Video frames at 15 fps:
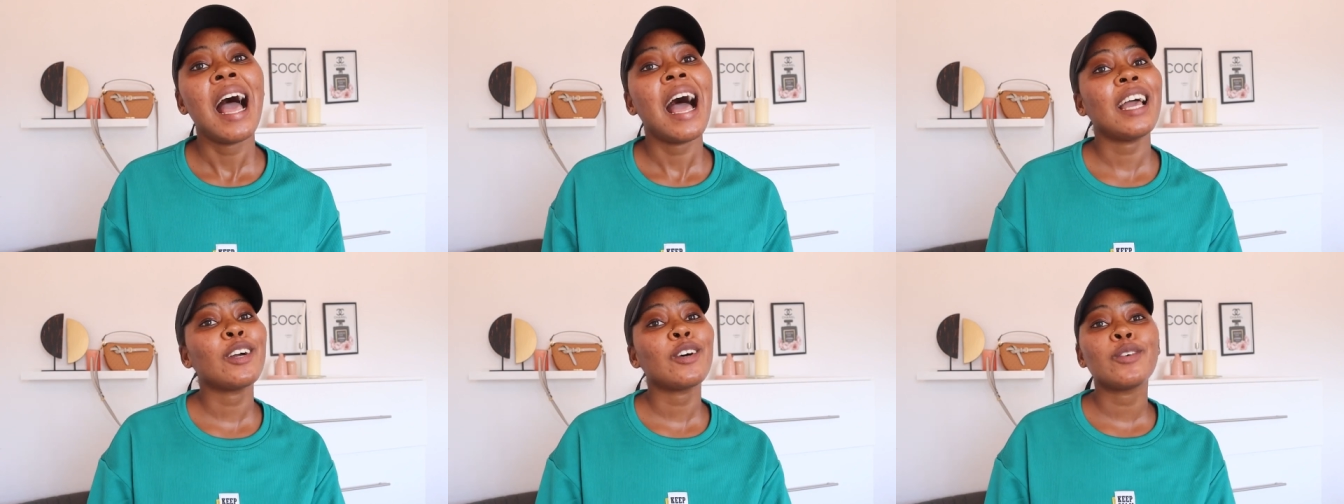
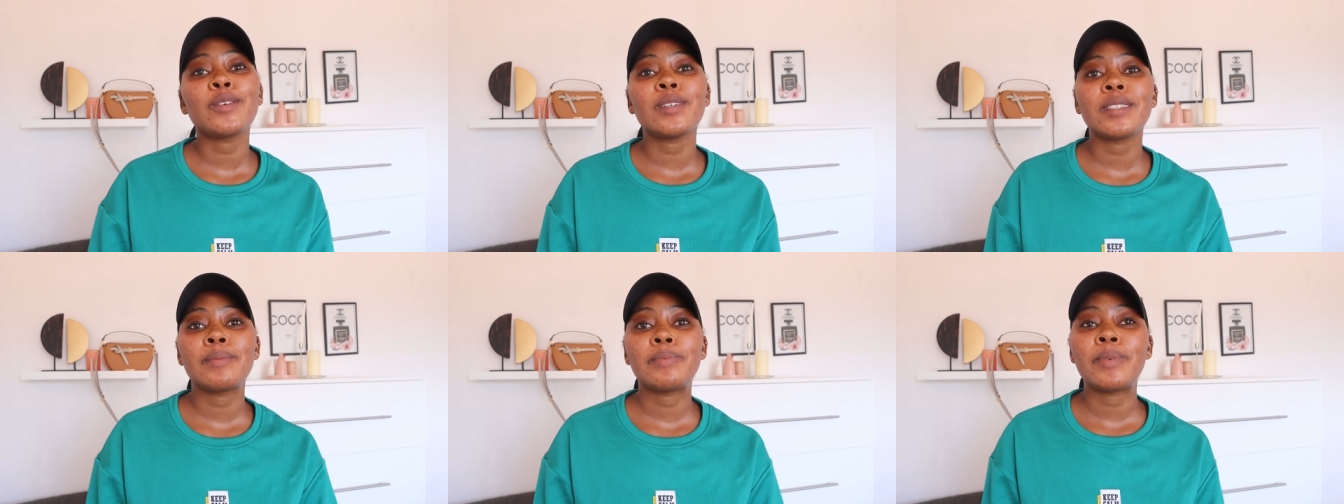I
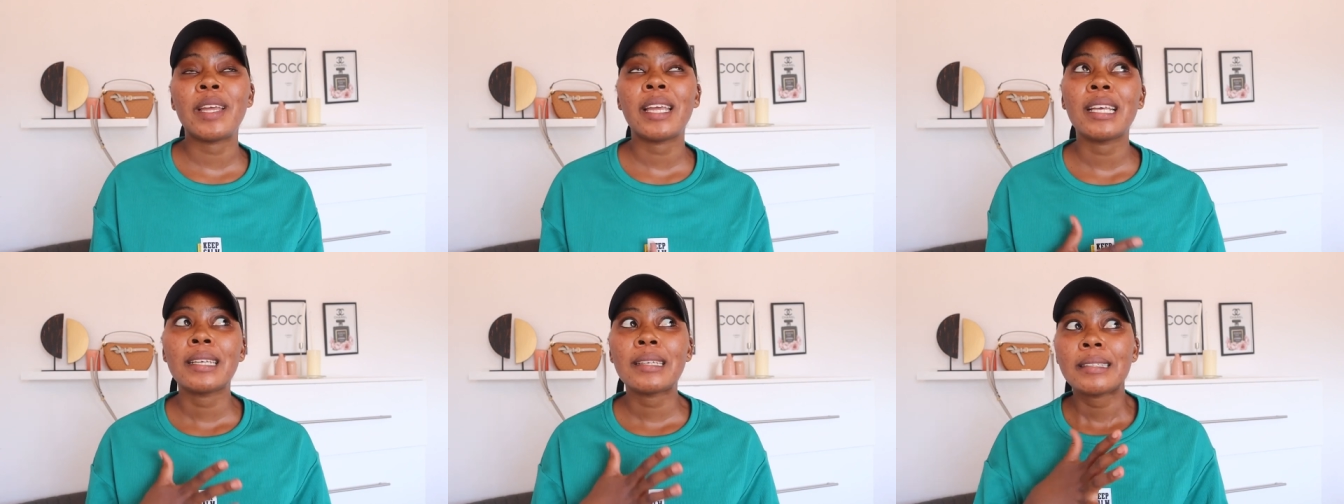always
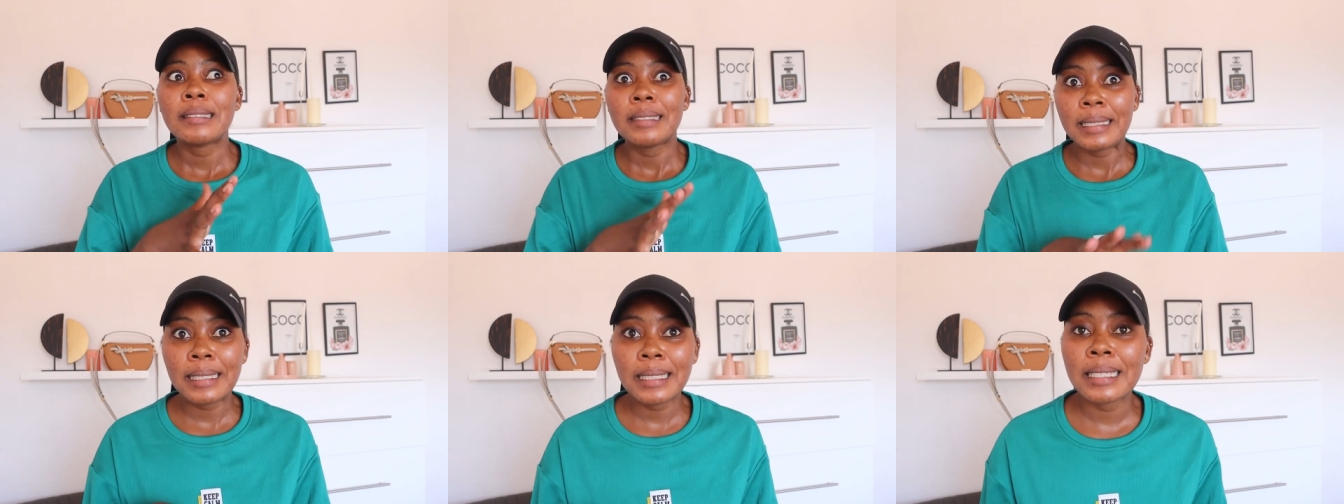bring
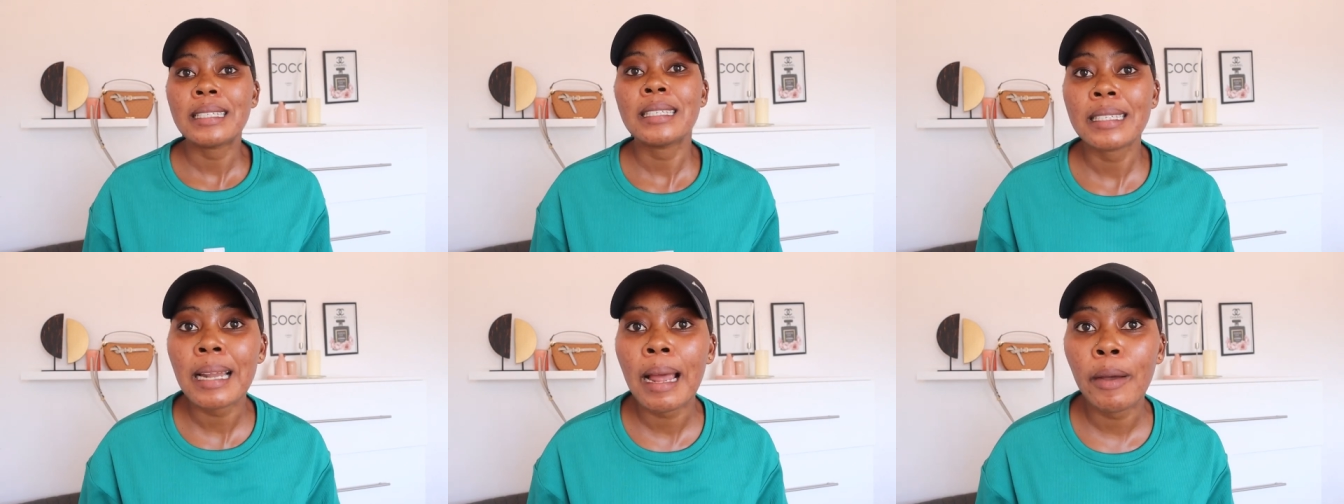
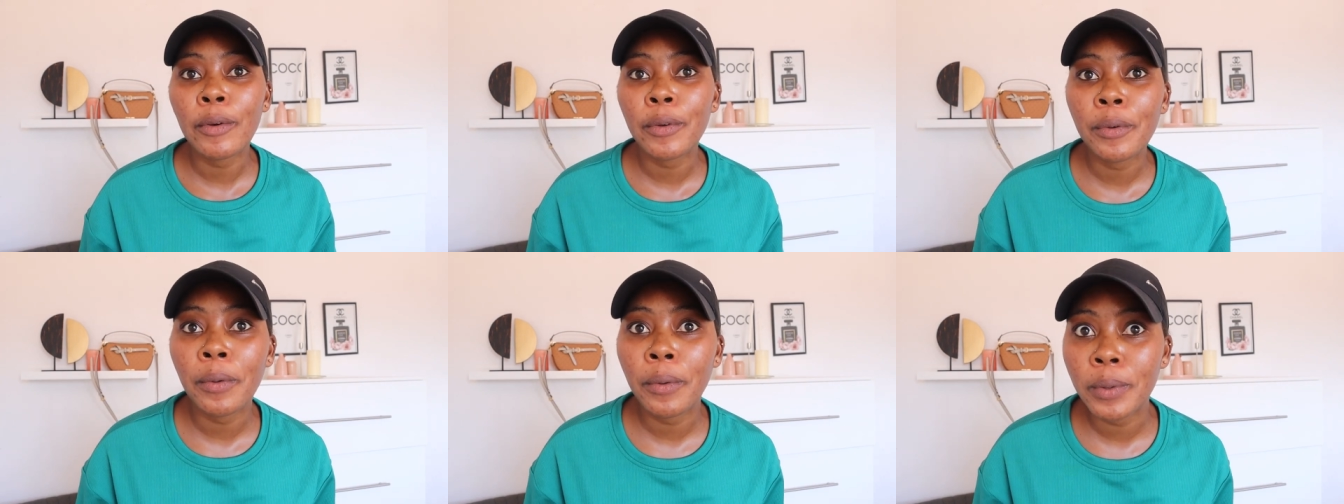SHEIN try
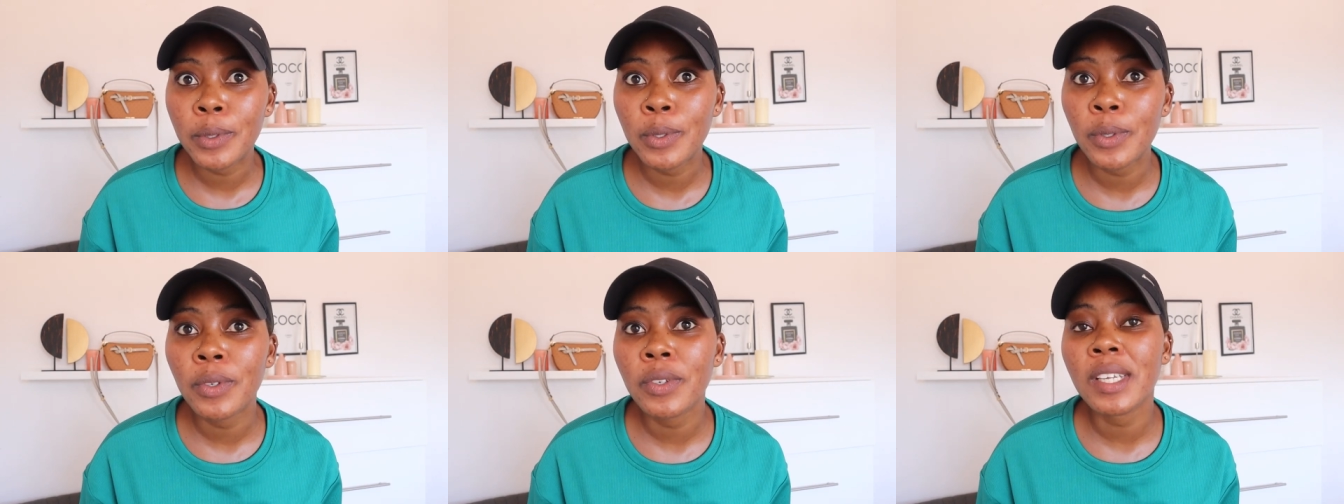on haul
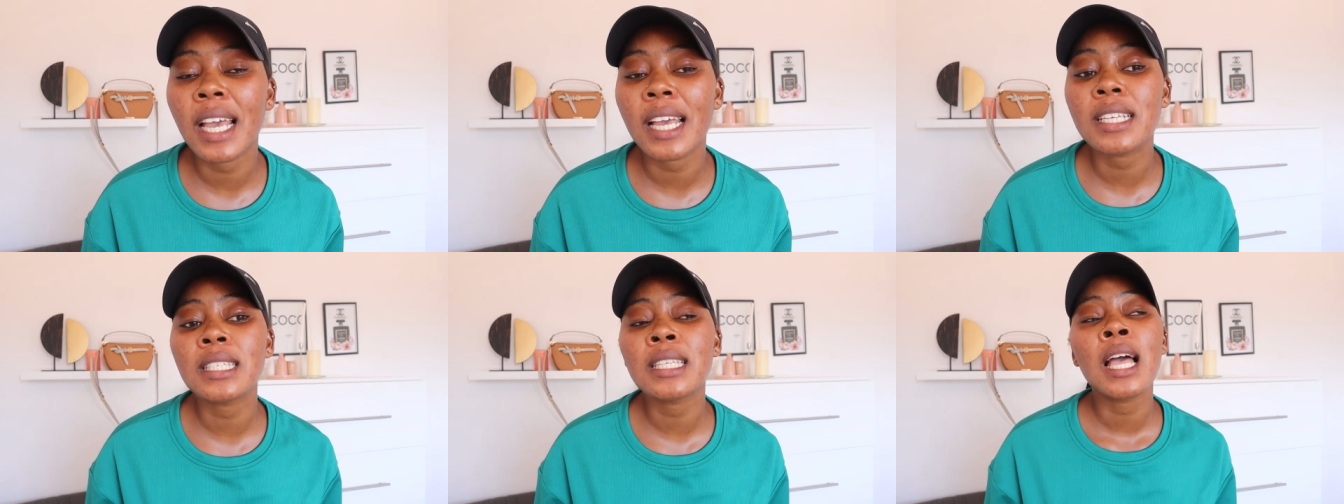to you
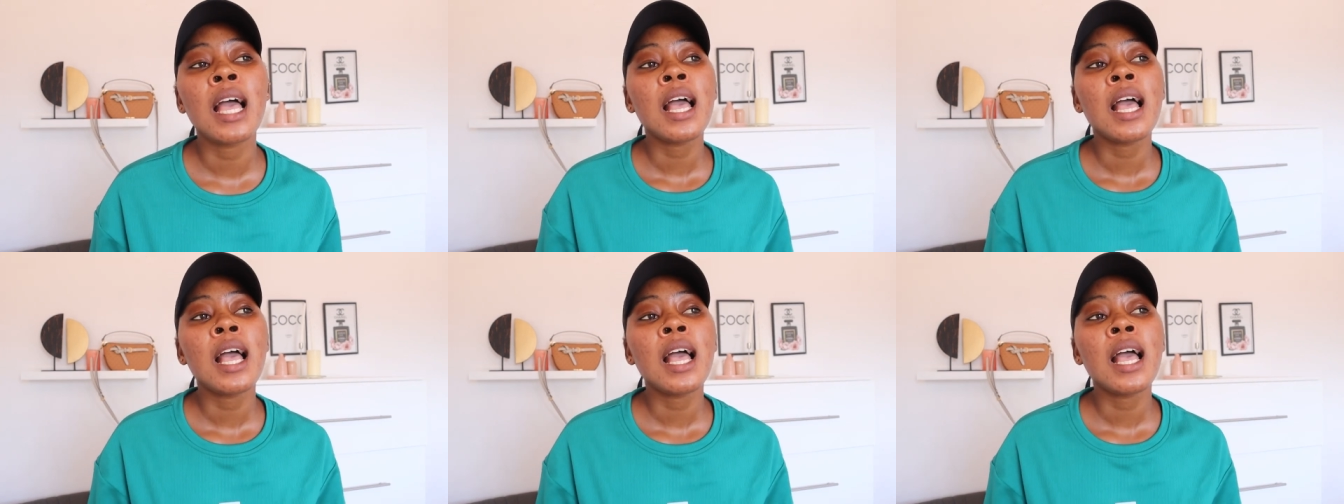guys.